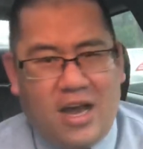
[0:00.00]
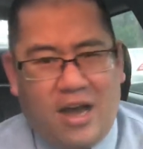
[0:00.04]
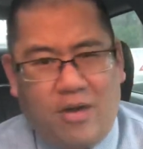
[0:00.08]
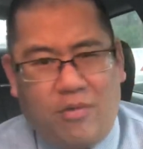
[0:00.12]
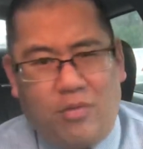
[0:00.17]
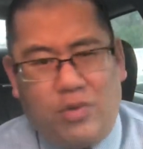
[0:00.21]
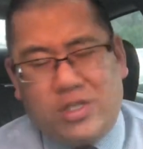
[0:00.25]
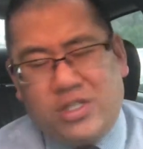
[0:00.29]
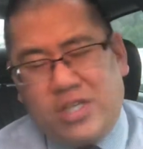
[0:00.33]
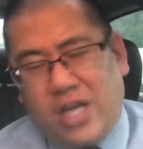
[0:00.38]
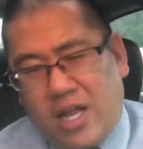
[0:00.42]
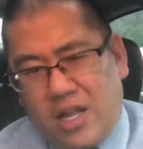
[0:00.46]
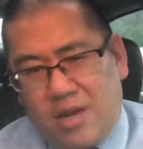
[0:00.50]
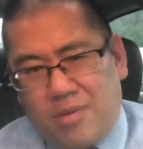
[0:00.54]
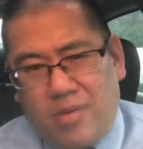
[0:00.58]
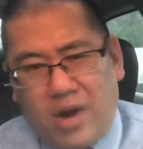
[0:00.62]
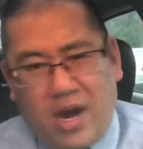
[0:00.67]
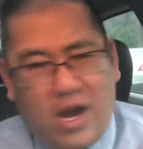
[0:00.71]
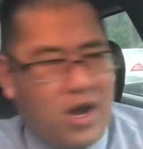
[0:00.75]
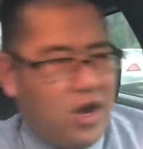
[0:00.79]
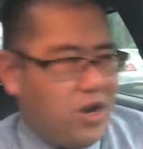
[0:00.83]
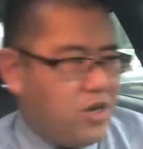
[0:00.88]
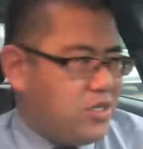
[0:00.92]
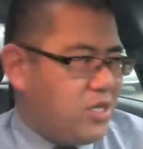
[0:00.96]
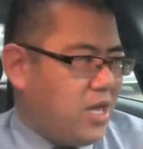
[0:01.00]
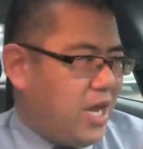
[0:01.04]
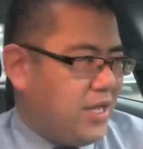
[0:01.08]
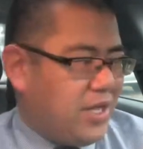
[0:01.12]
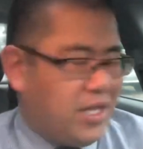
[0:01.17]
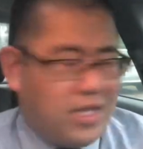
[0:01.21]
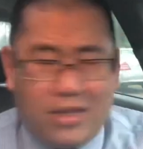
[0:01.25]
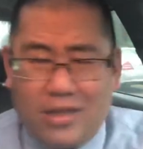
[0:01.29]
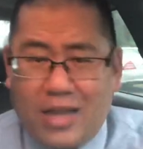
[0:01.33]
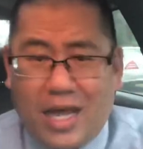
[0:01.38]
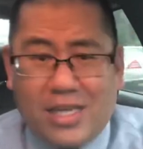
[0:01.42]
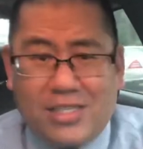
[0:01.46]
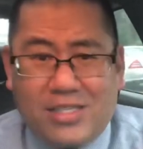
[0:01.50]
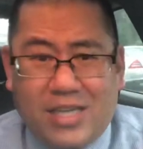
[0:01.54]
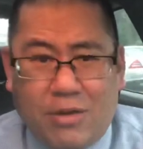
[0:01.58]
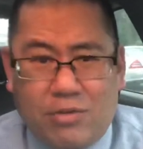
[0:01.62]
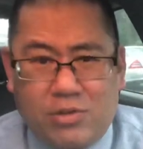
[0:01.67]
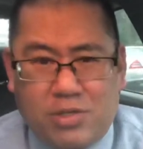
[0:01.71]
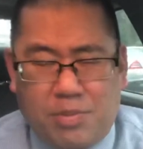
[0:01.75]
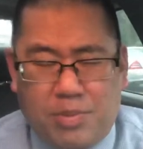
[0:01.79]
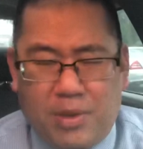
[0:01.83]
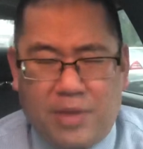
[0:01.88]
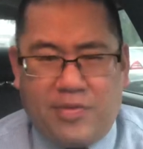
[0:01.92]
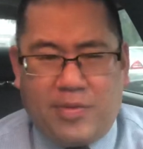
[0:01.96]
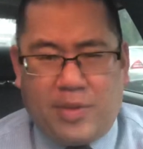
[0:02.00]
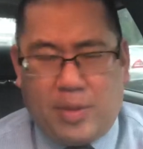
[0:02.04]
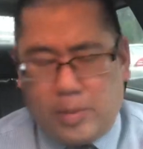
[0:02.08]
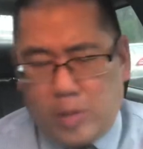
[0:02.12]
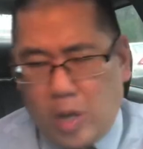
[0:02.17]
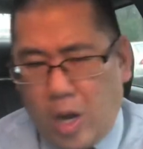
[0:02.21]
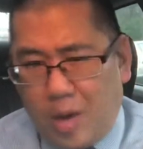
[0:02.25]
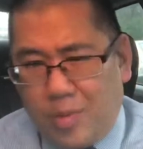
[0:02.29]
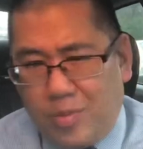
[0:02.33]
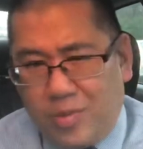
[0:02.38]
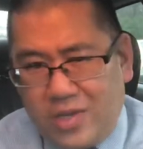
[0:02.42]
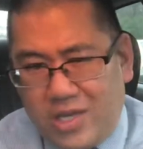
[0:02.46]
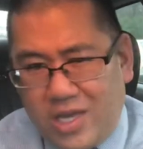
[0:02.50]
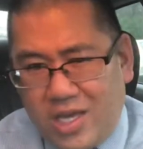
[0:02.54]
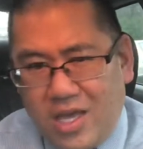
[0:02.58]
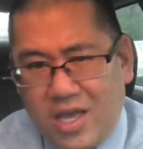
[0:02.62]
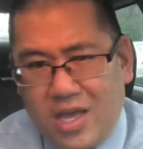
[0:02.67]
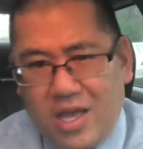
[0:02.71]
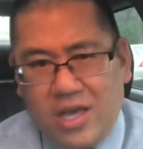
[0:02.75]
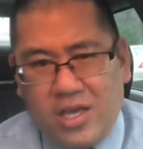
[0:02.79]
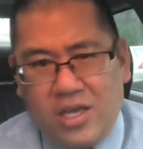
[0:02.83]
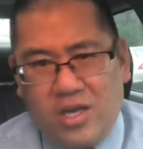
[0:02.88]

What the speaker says: With Tyler Myers, I think last night was a bit of an anomaly.